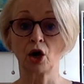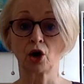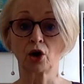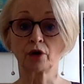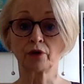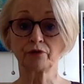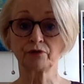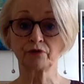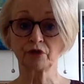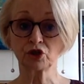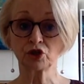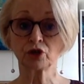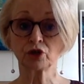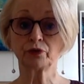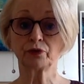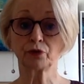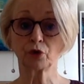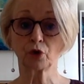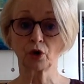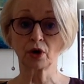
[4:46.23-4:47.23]
her vision
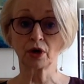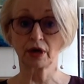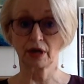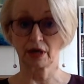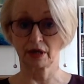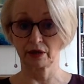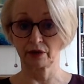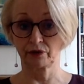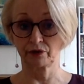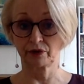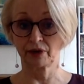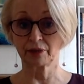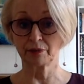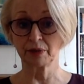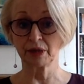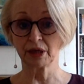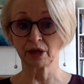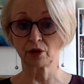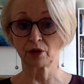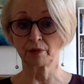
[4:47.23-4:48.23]
for her life had
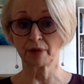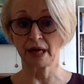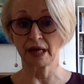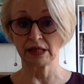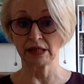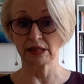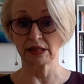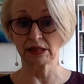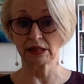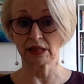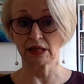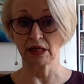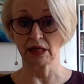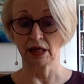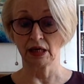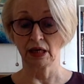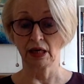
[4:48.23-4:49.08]
become hazy